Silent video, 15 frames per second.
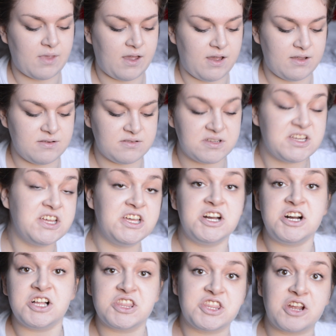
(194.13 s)
And
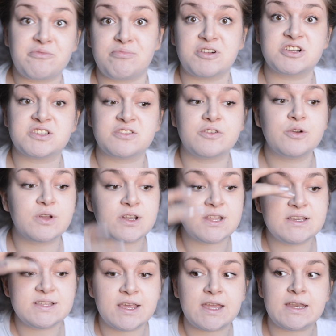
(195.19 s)
they're brushed through, at
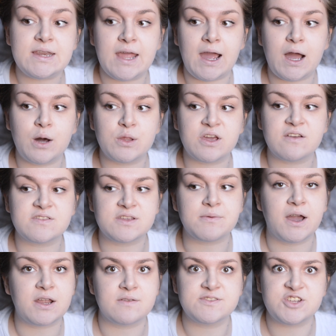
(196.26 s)
least like now they have some
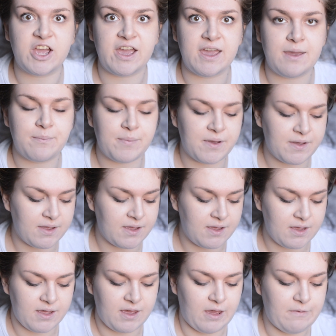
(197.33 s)
kind of shape.
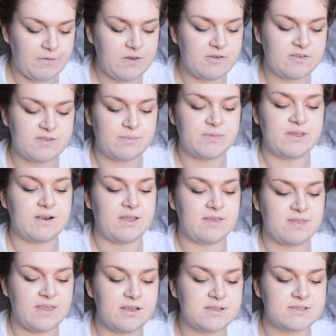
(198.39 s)
If you use something
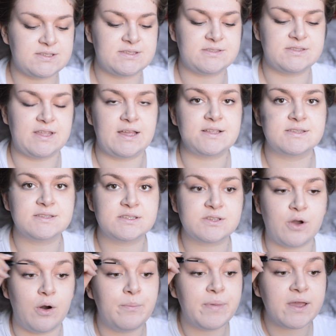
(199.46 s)
like this that's
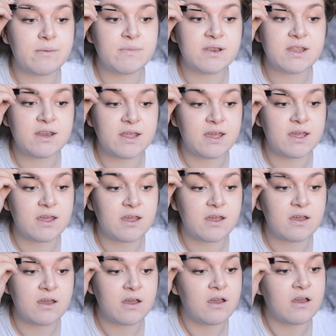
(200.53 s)
got pigment in it,
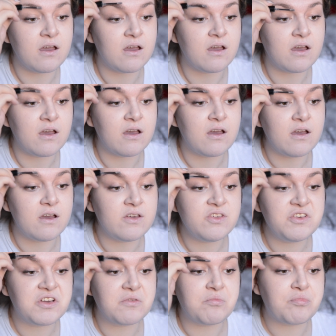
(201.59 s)

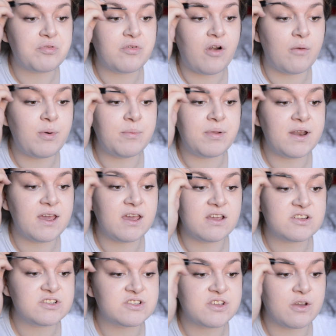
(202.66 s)
you can probably
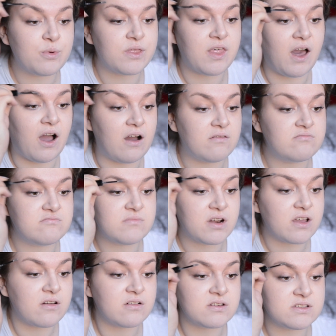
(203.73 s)
just go with that.
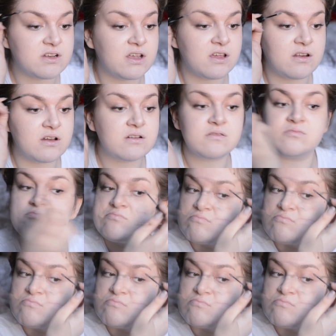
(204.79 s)
Like honestly, look.